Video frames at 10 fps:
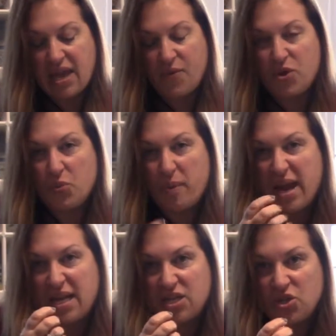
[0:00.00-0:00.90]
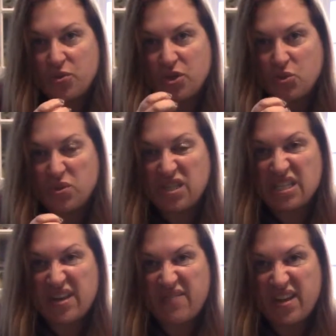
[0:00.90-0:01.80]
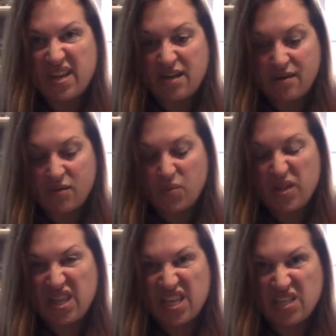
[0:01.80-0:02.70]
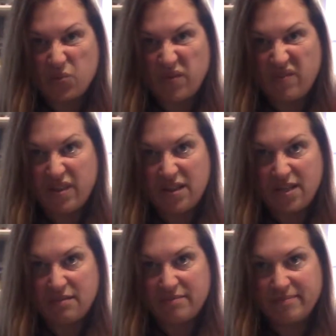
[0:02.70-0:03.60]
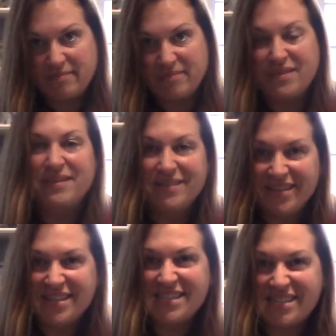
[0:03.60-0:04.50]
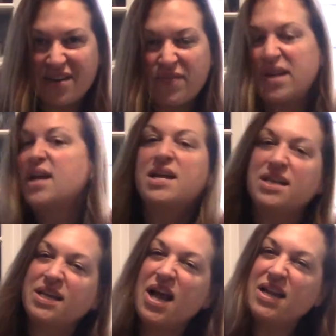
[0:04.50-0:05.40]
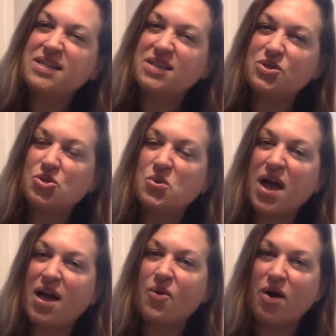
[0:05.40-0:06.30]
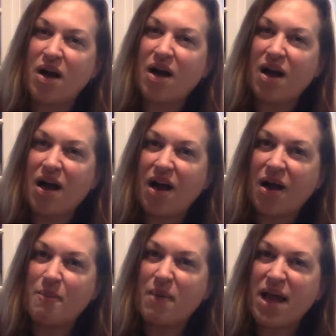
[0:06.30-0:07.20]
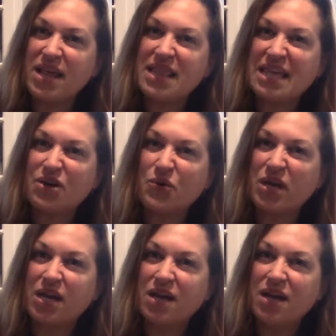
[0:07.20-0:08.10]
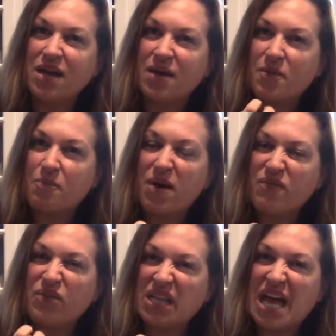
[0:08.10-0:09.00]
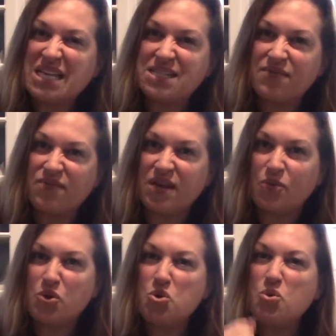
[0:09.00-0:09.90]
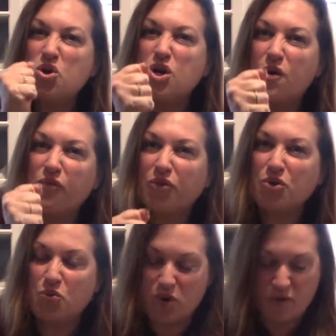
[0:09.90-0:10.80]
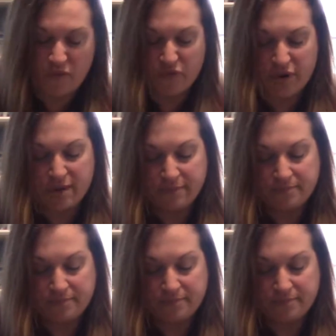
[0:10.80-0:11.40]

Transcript: When you bite into it, because we stuff it with this, we fill it, stuff it. It kind of tells you how my theory, my philosophy, when you go for it, you go for it.